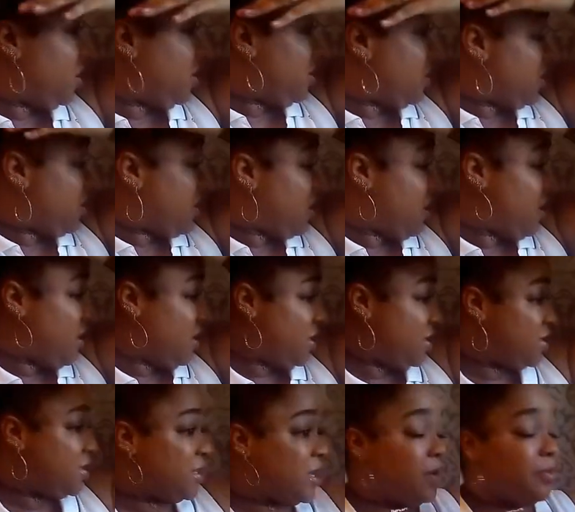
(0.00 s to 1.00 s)
it.
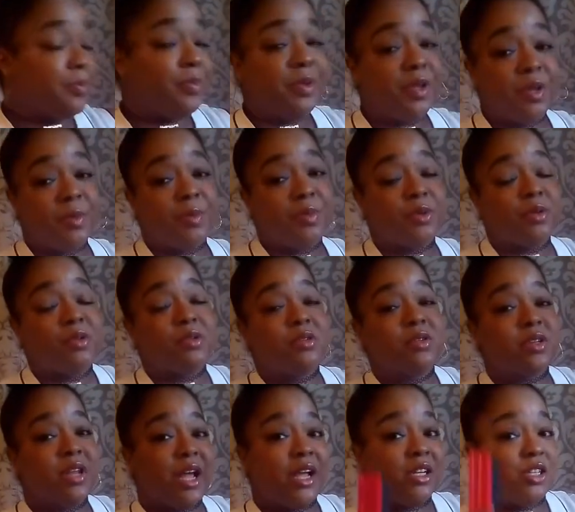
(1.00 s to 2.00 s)
Some
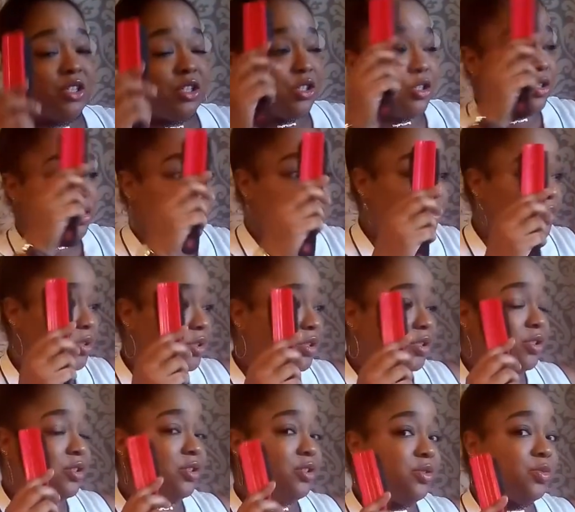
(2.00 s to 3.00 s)
people like to do the
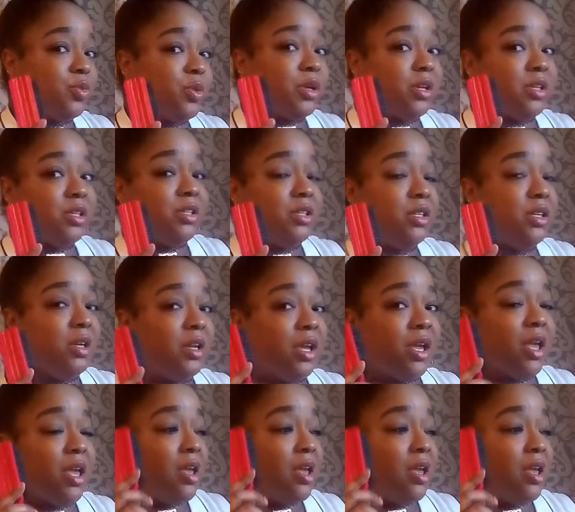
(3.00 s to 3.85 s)
little squiggly